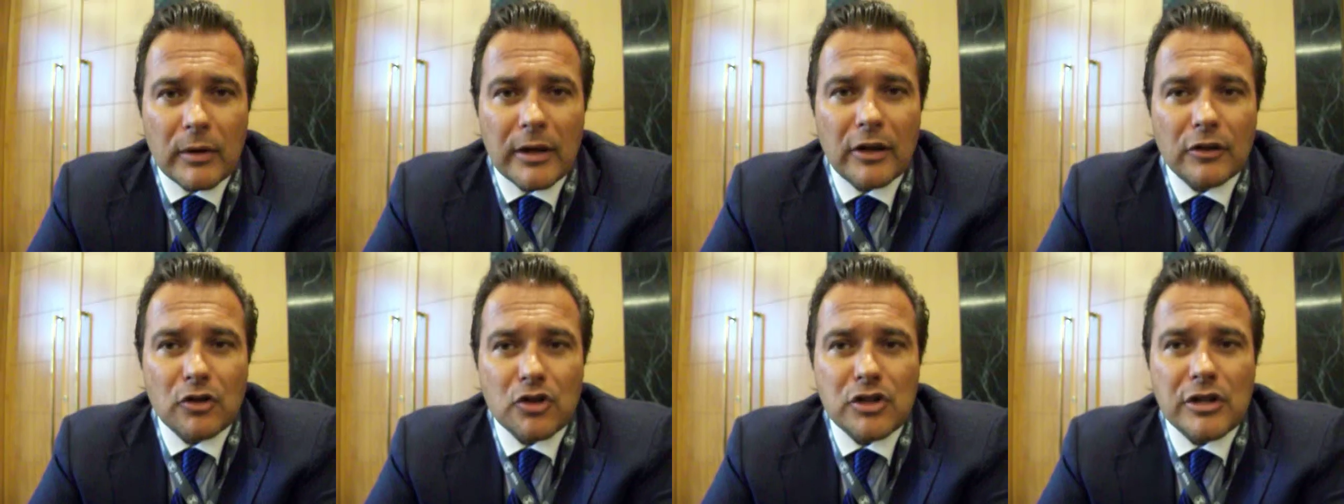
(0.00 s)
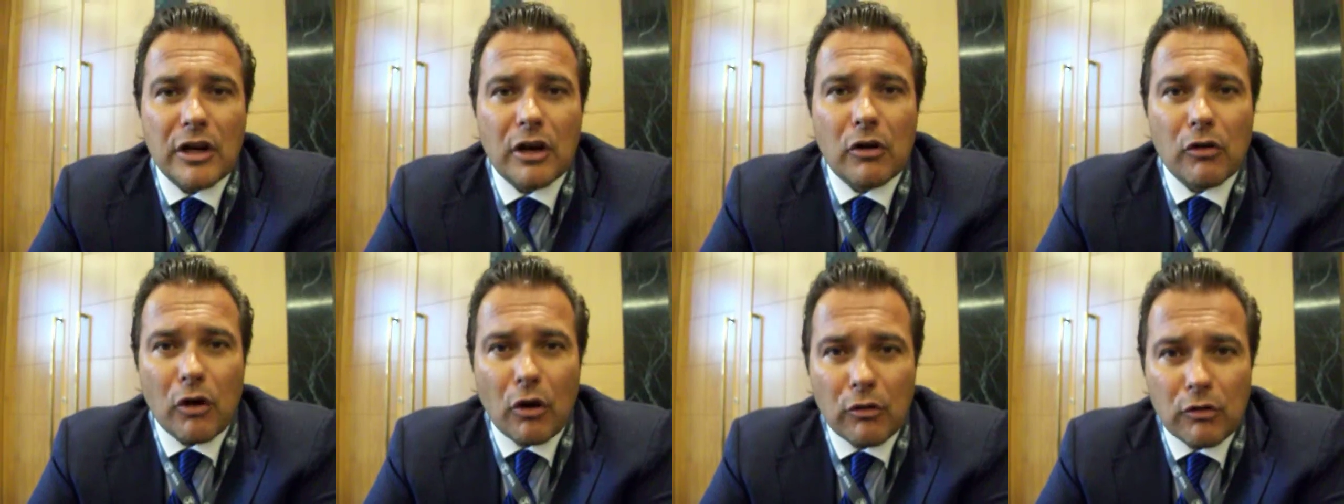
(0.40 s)
We're going to see
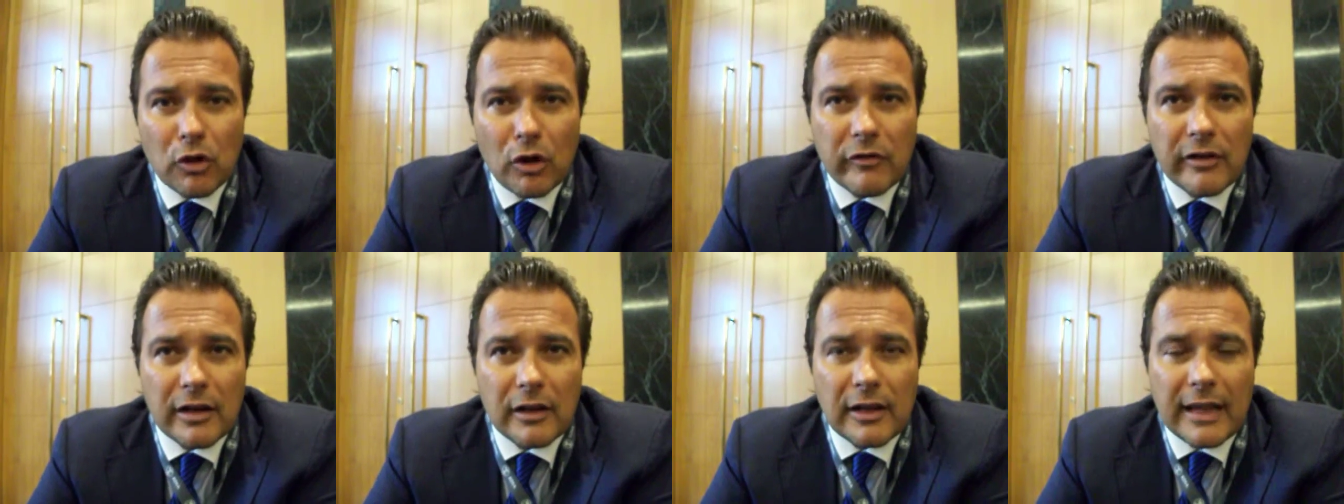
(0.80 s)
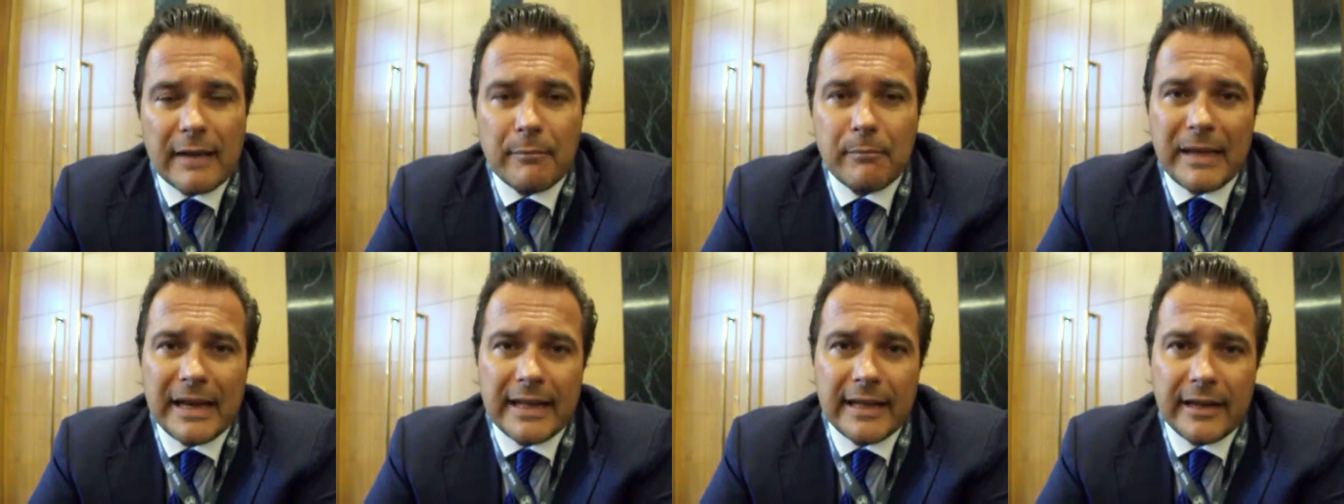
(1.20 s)
a growth over
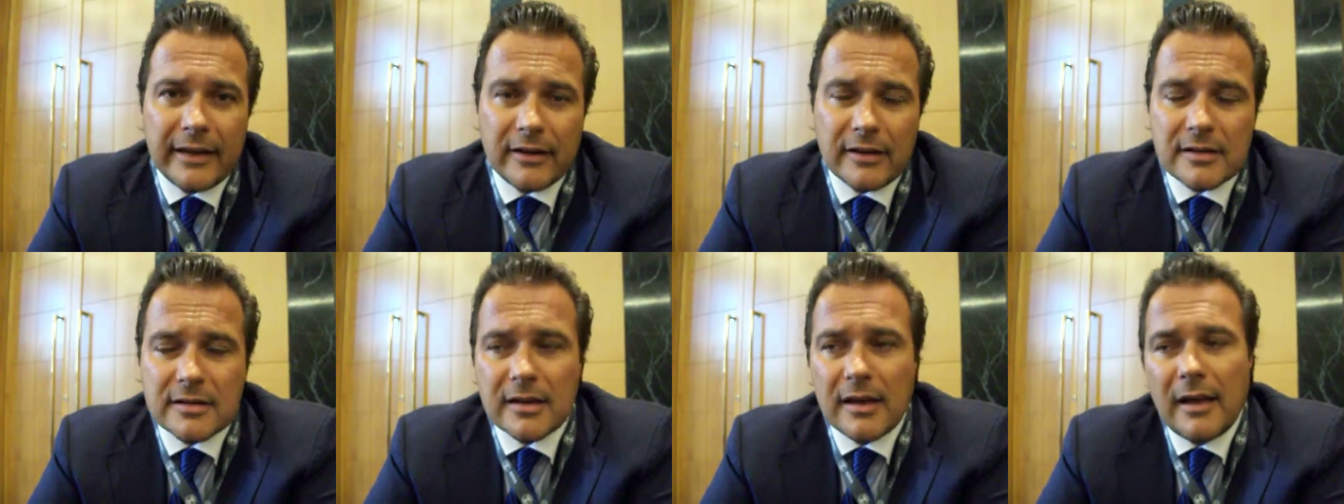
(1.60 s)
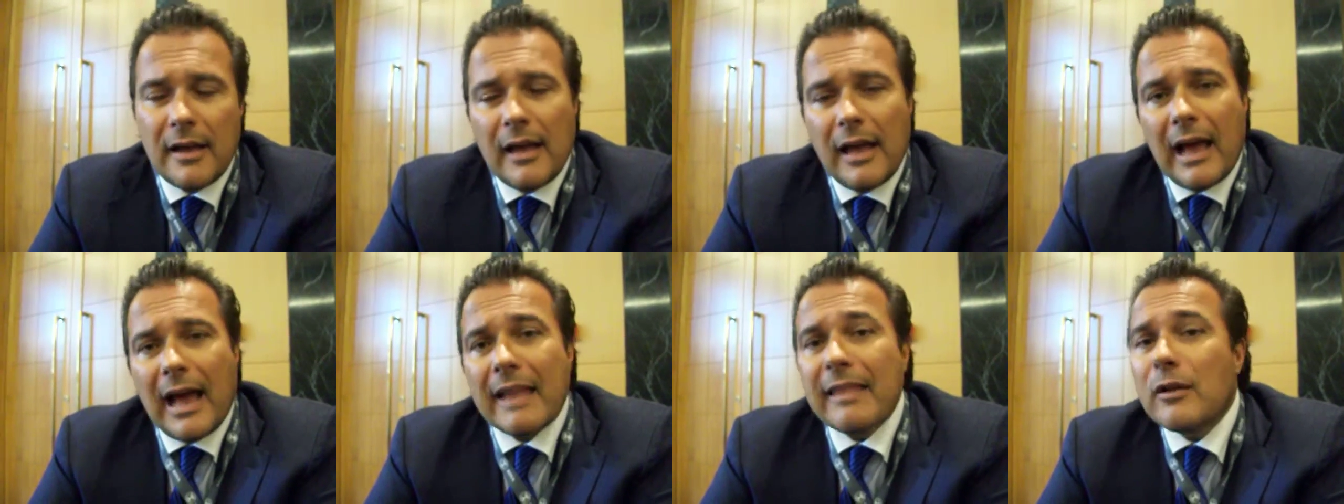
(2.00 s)
many years.
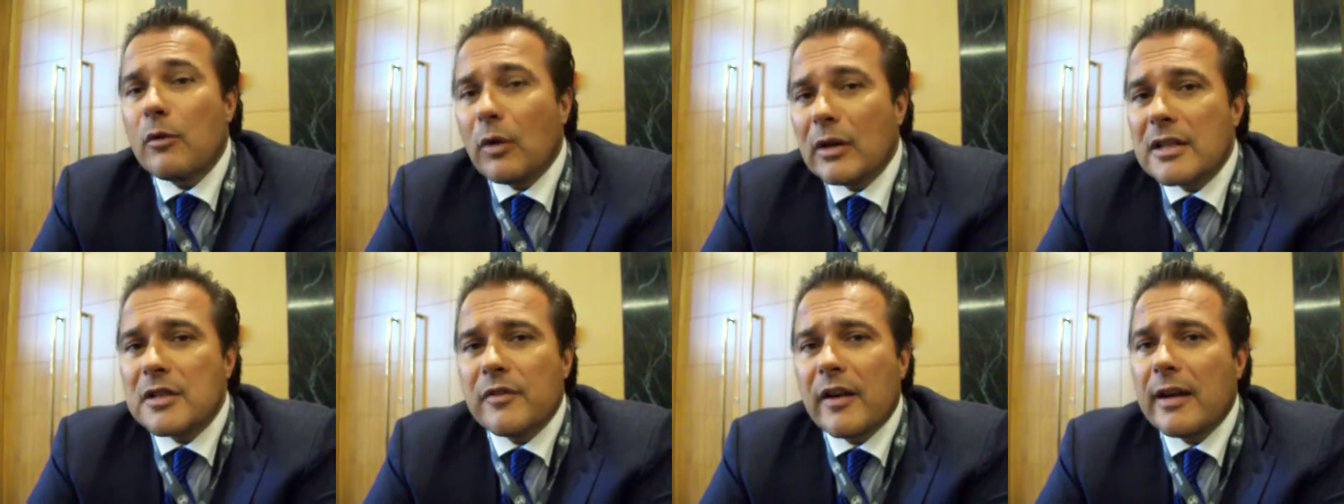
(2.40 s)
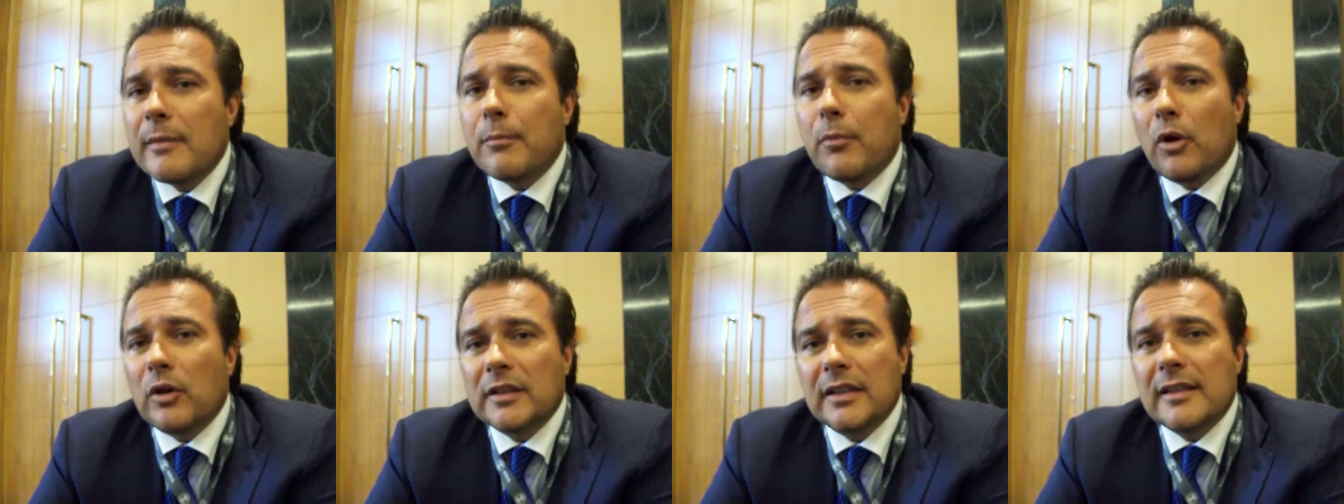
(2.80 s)
I think what is very
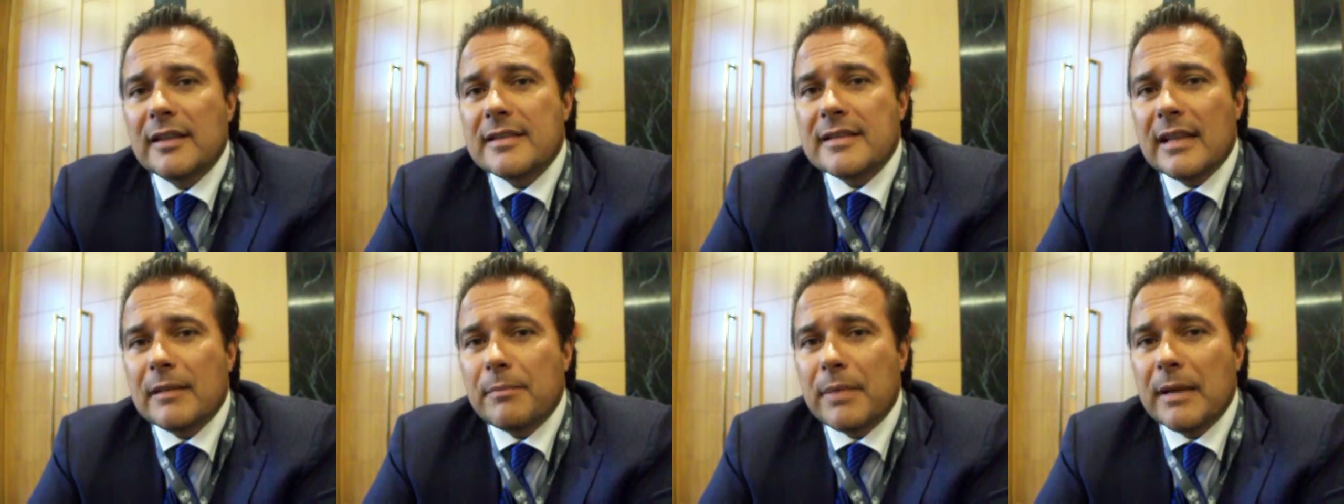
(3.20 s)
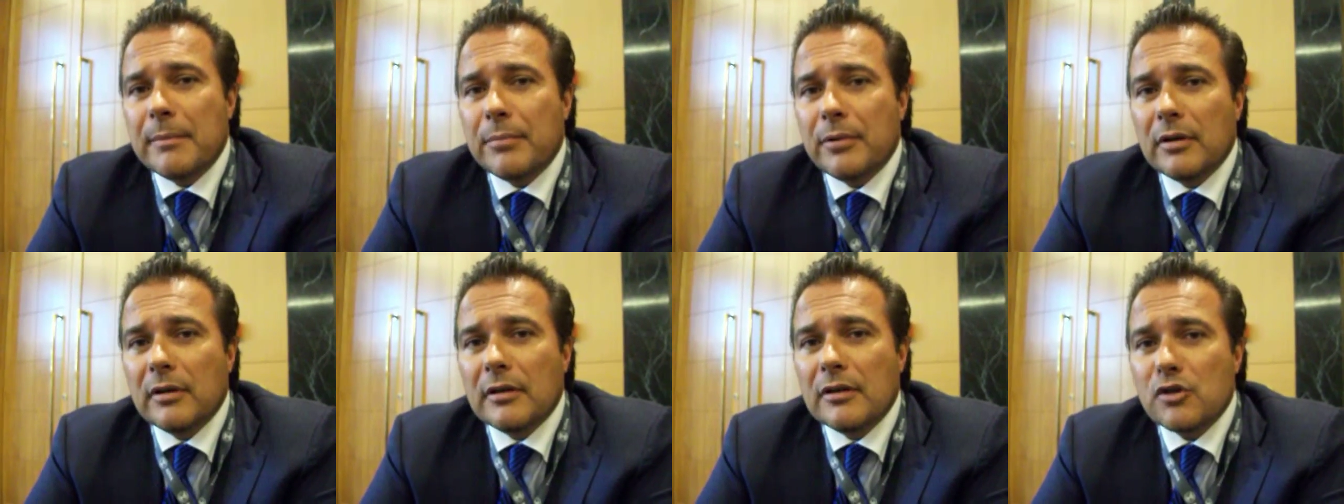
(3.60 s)
important is that
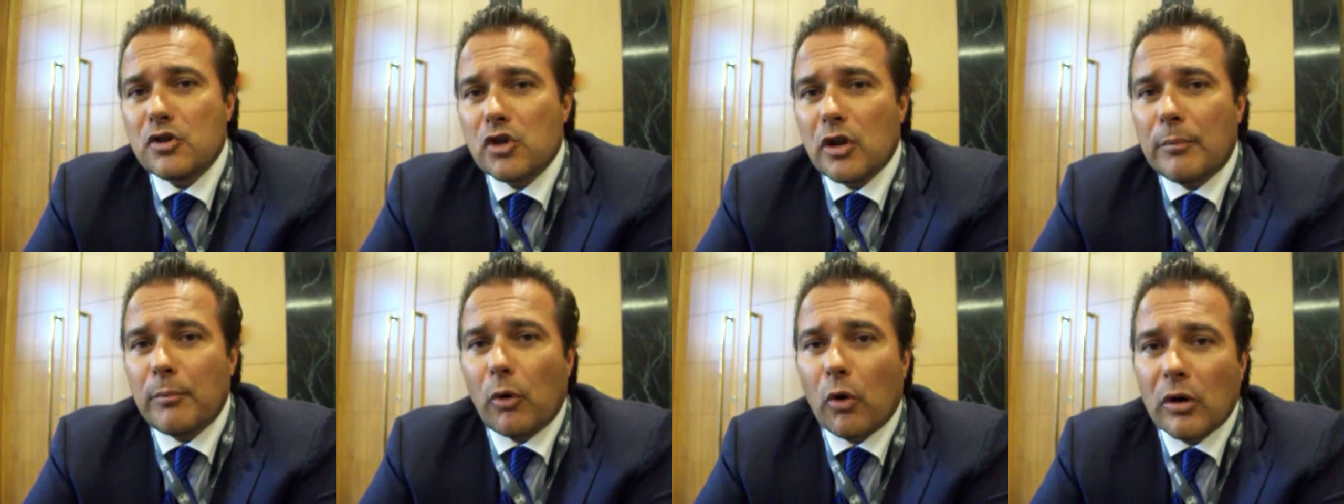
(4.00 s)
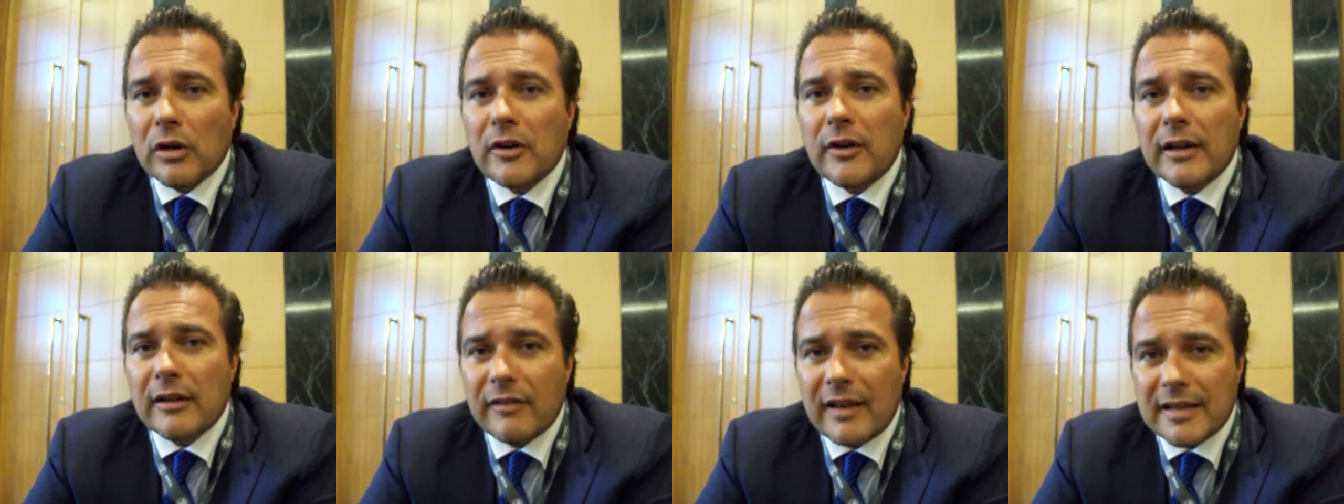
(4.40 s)
people stop
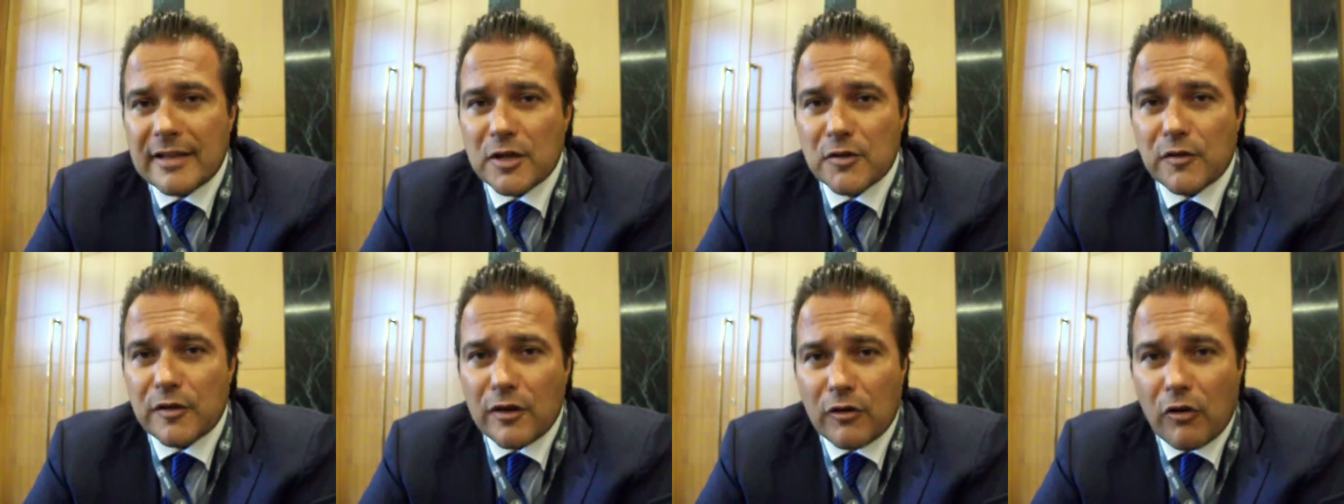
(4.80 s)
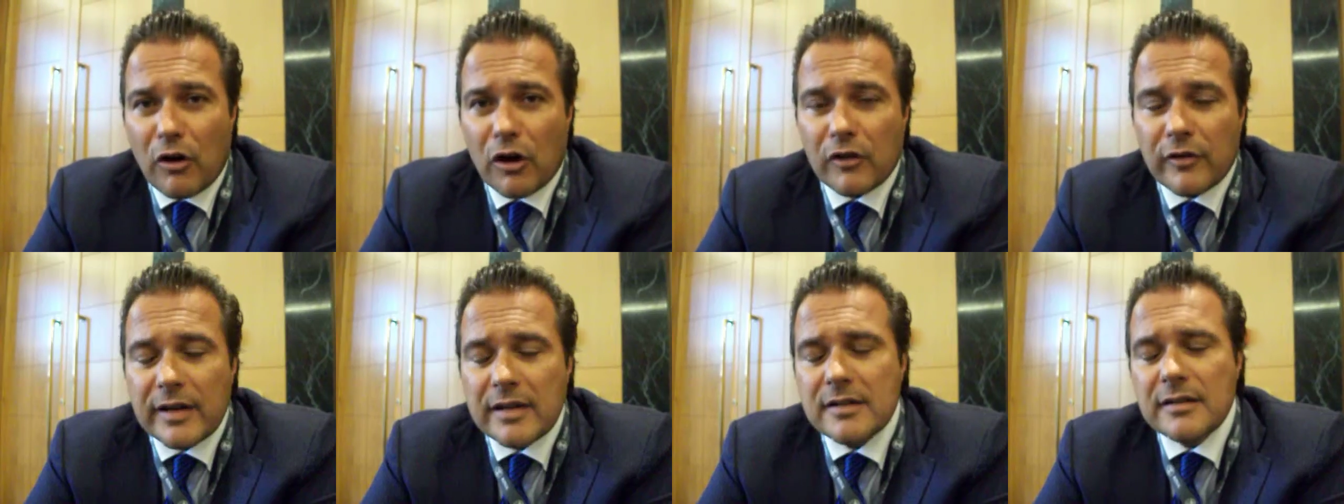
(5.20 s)
ordering vessels for the
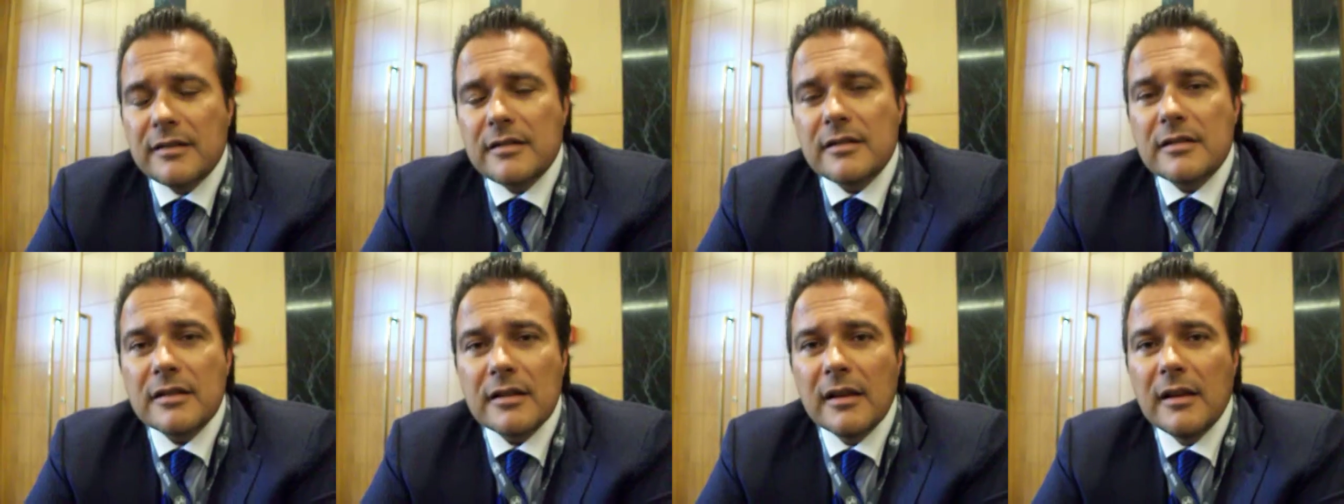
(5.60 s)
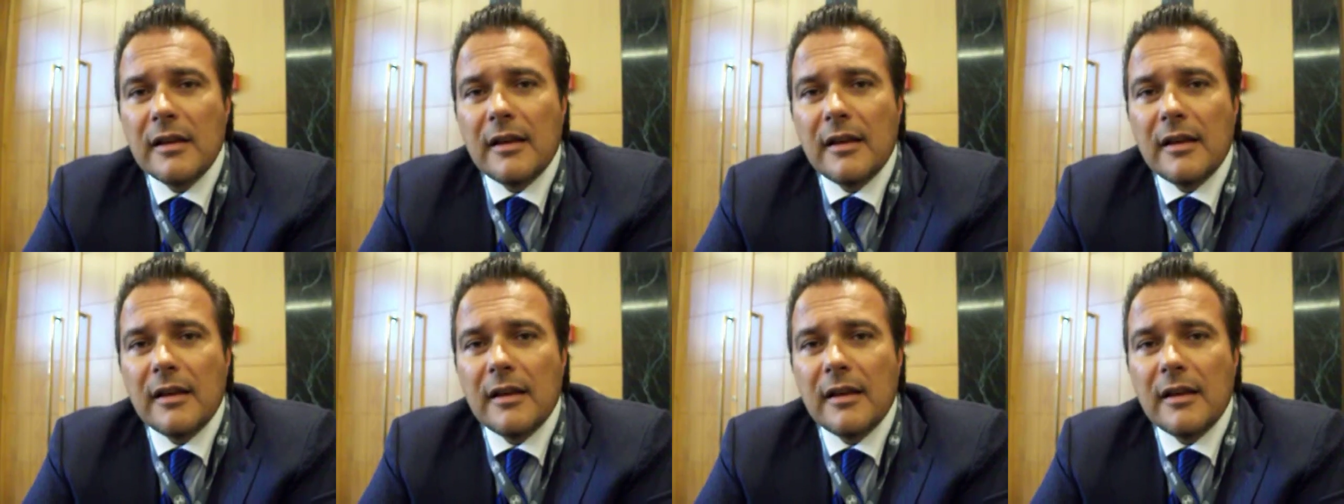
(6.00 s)
wrong reasons.